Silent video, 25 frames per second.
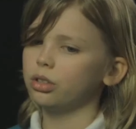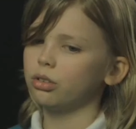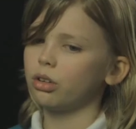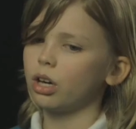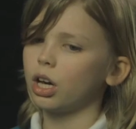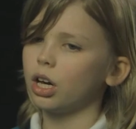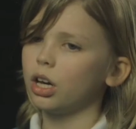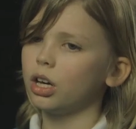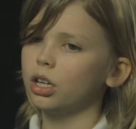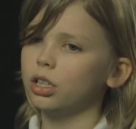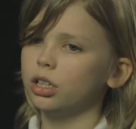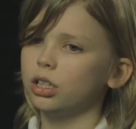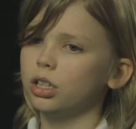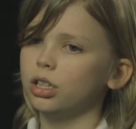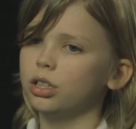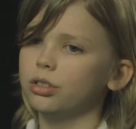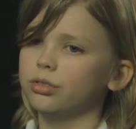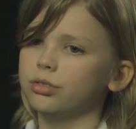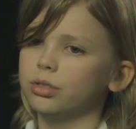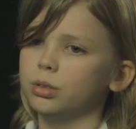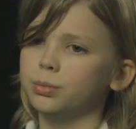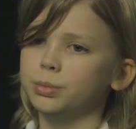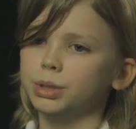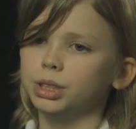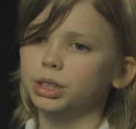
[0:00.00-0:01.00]
You can't learn
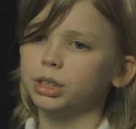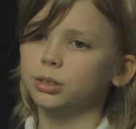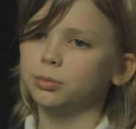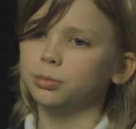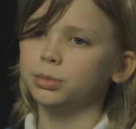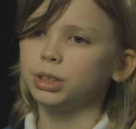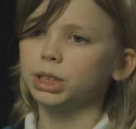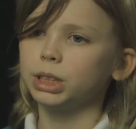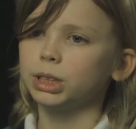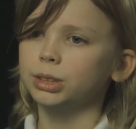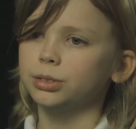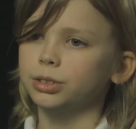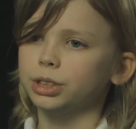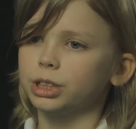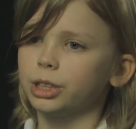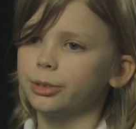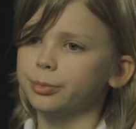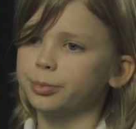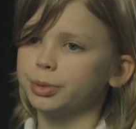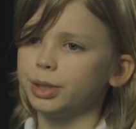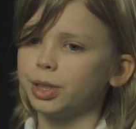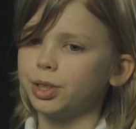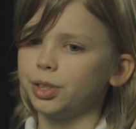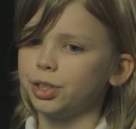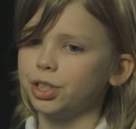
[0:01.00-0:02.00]
from a computer
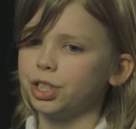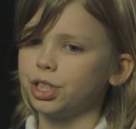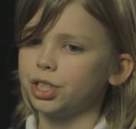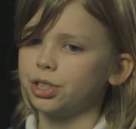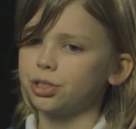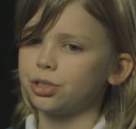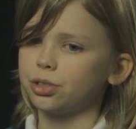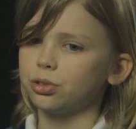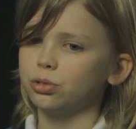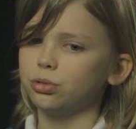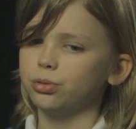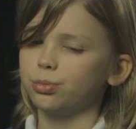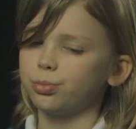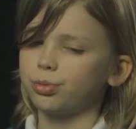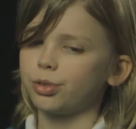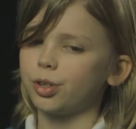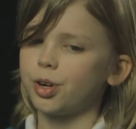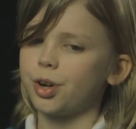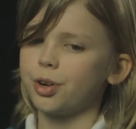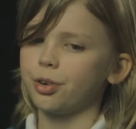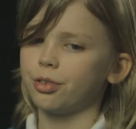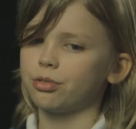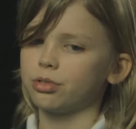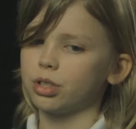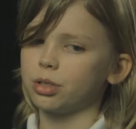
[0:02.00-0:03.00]
because it's all
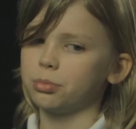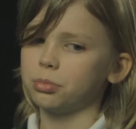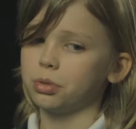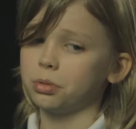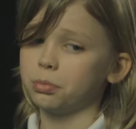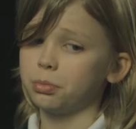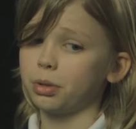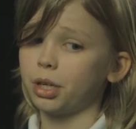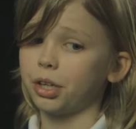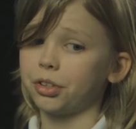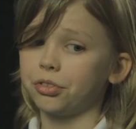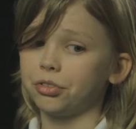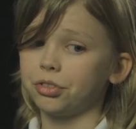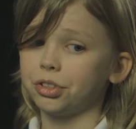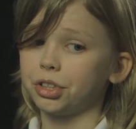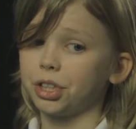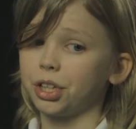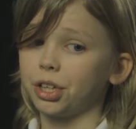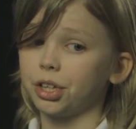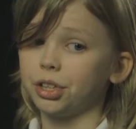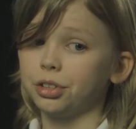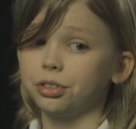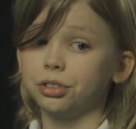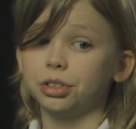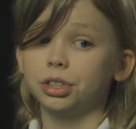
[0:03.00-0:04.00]
program and binary
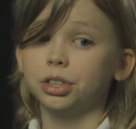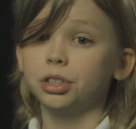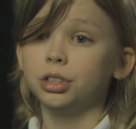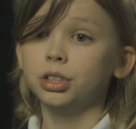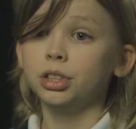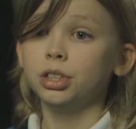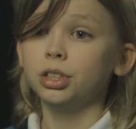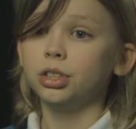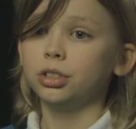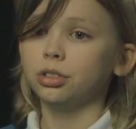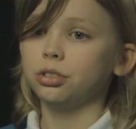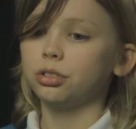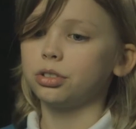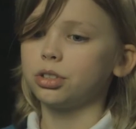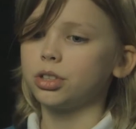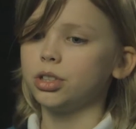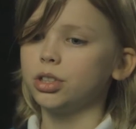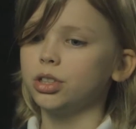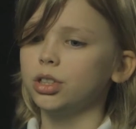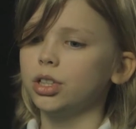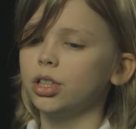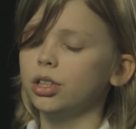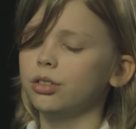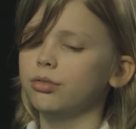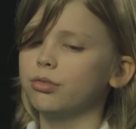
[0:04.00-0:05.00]
code. You
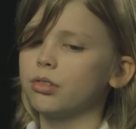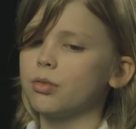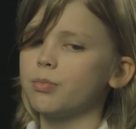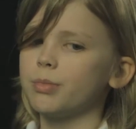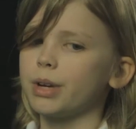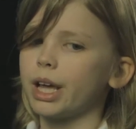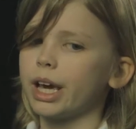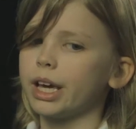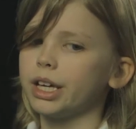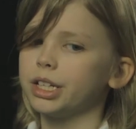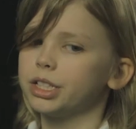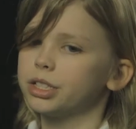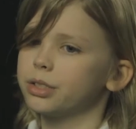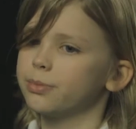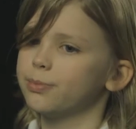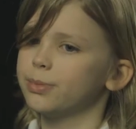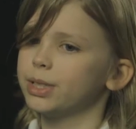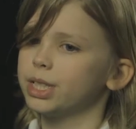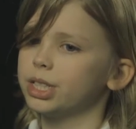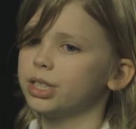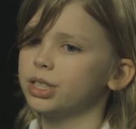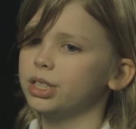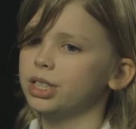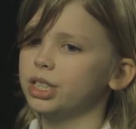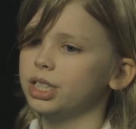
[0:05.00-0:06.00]
can learn from nature
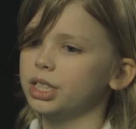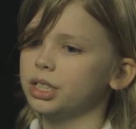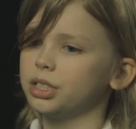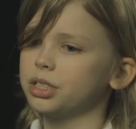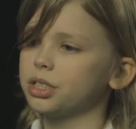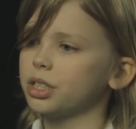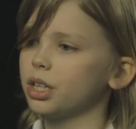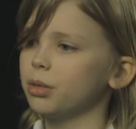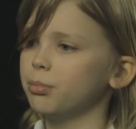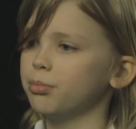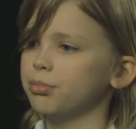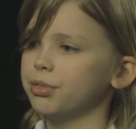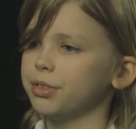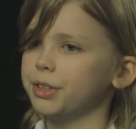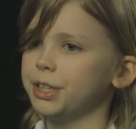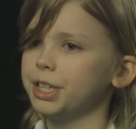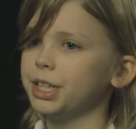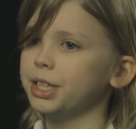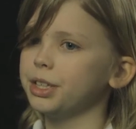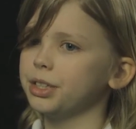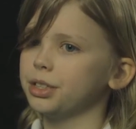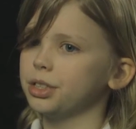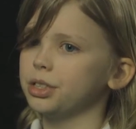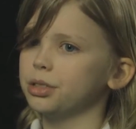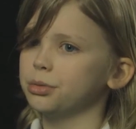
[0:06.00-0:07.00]
because it's
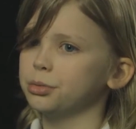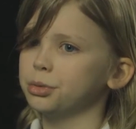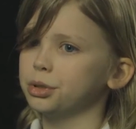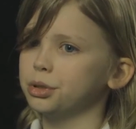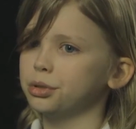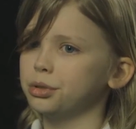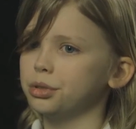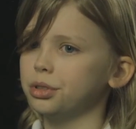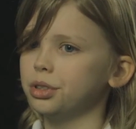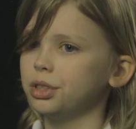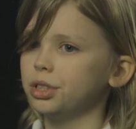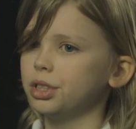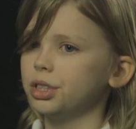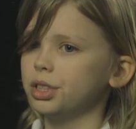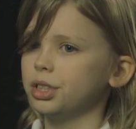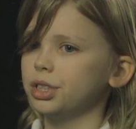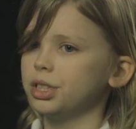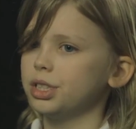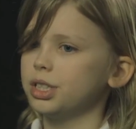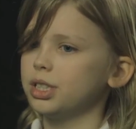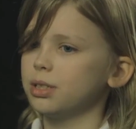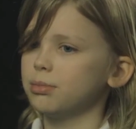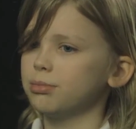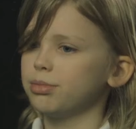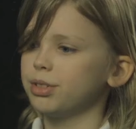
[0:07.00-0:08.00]
unpredictable.
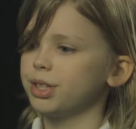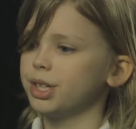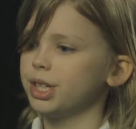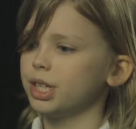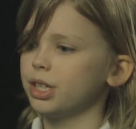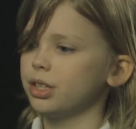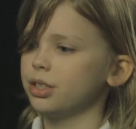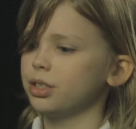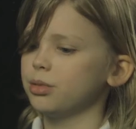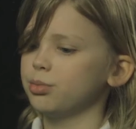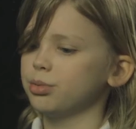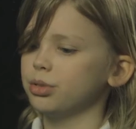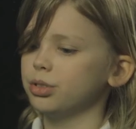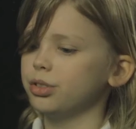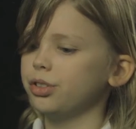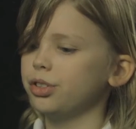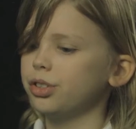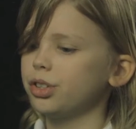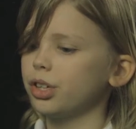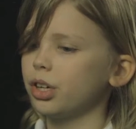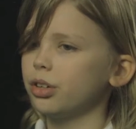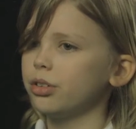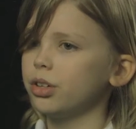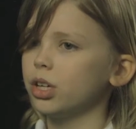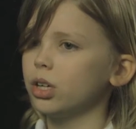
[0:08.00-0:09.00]
It's unpredictable. You
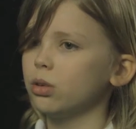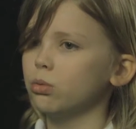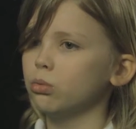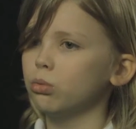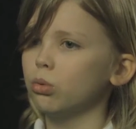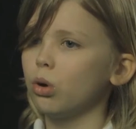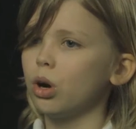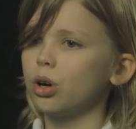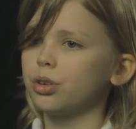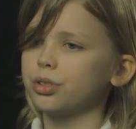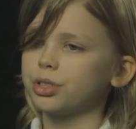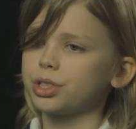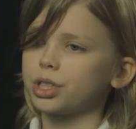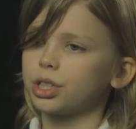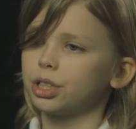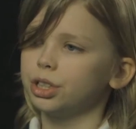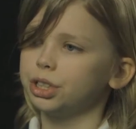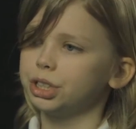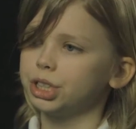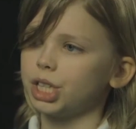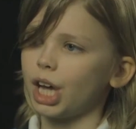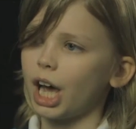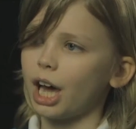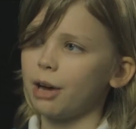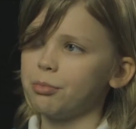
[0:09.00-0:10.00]
don't know what's
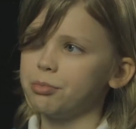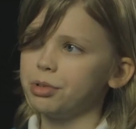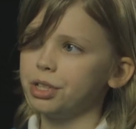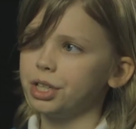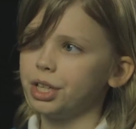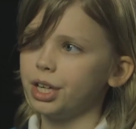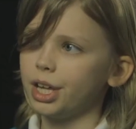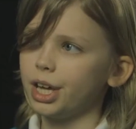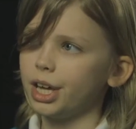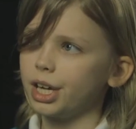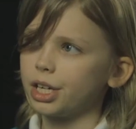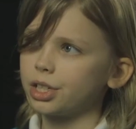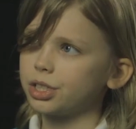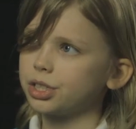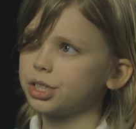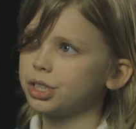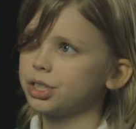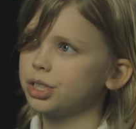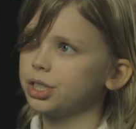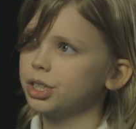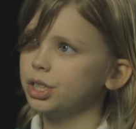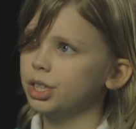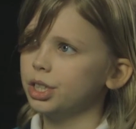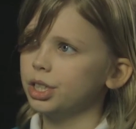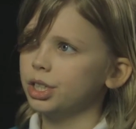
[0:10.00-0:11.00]
going to happen
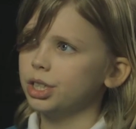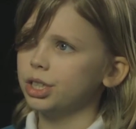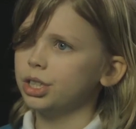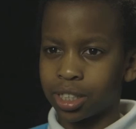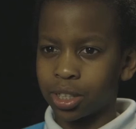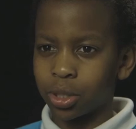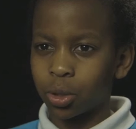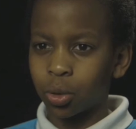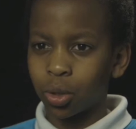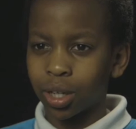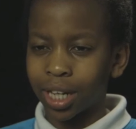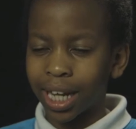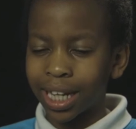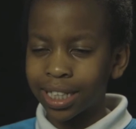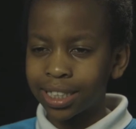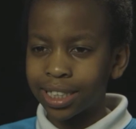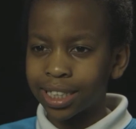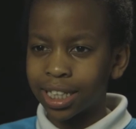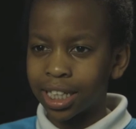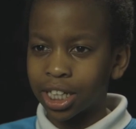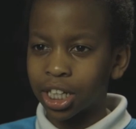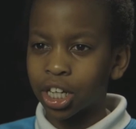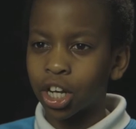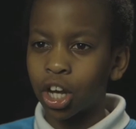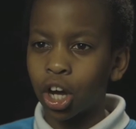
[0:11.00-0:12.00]
next. You're
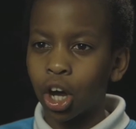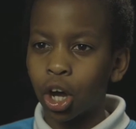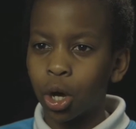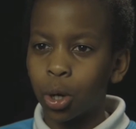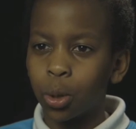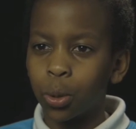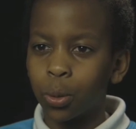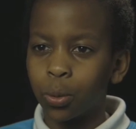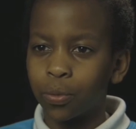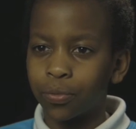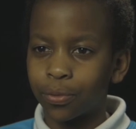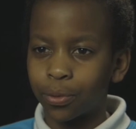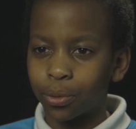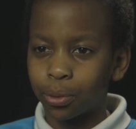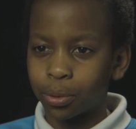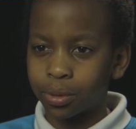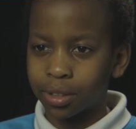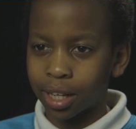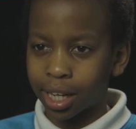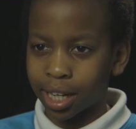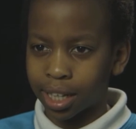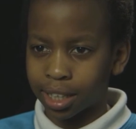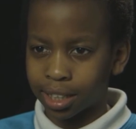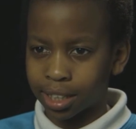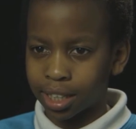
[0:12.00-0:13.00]
letting go of
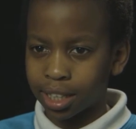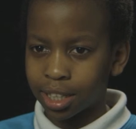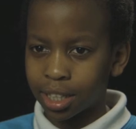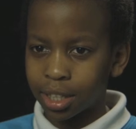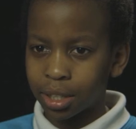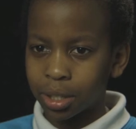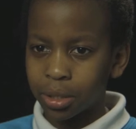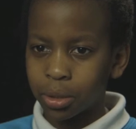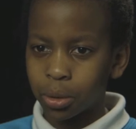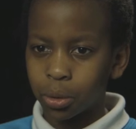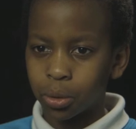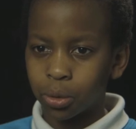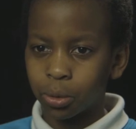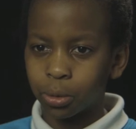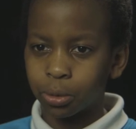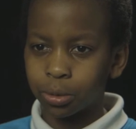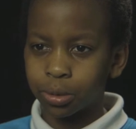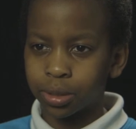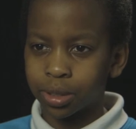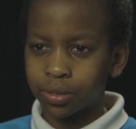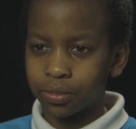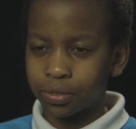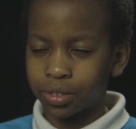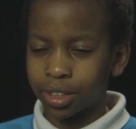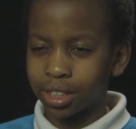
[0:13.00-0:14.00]
all
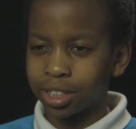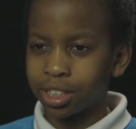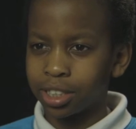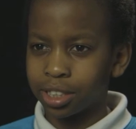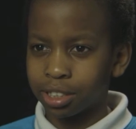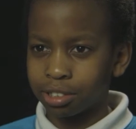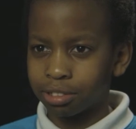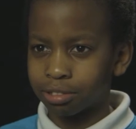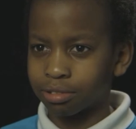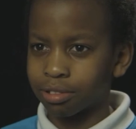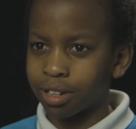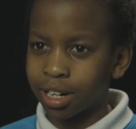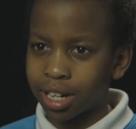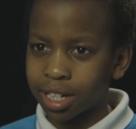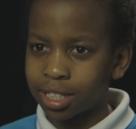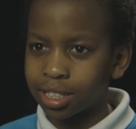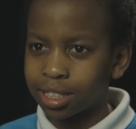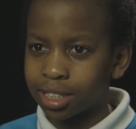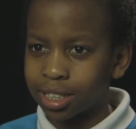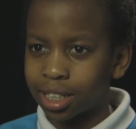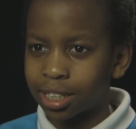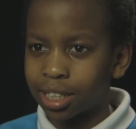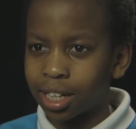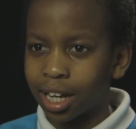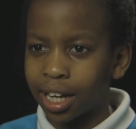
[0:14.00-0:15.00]
of the
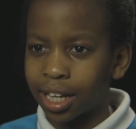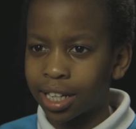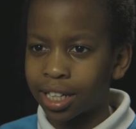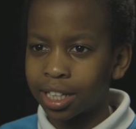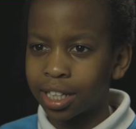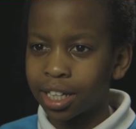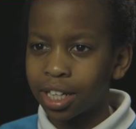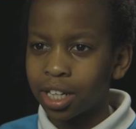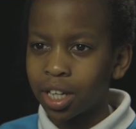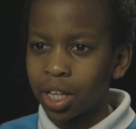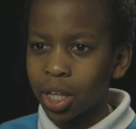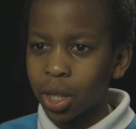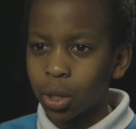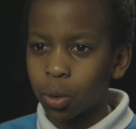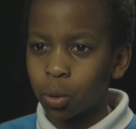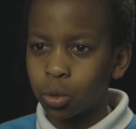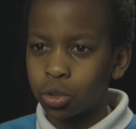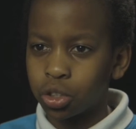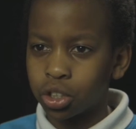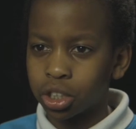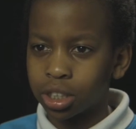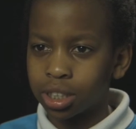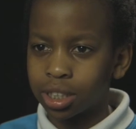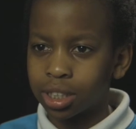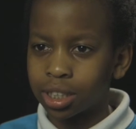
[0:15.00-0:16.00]
stress, and like it's
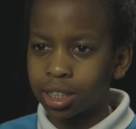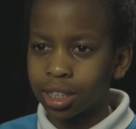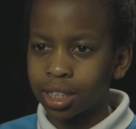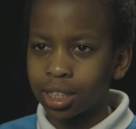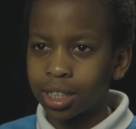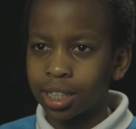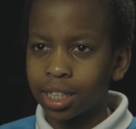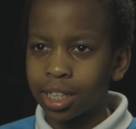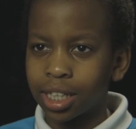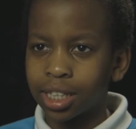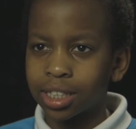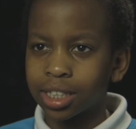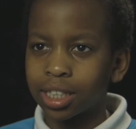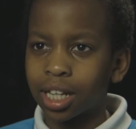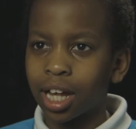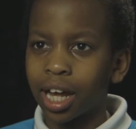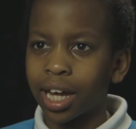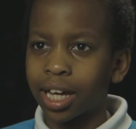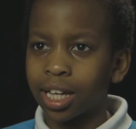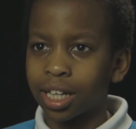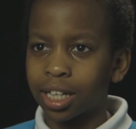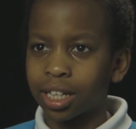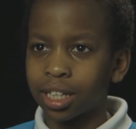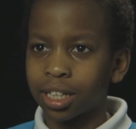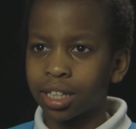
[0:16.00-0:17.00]

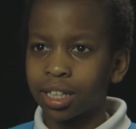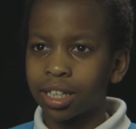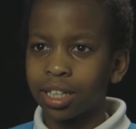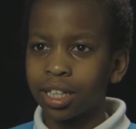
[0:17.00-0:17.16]
like